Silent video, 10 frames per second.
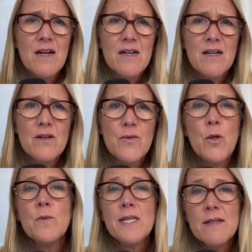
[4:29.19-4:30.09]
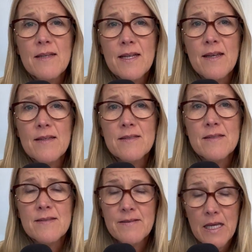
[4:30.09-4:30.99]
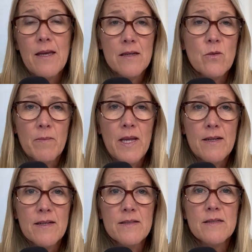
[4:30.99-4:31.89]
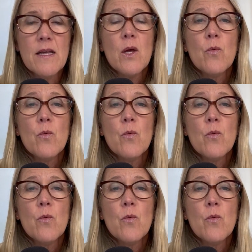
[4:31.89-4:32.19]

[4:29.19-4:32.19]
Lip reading: of utilities and or maintenance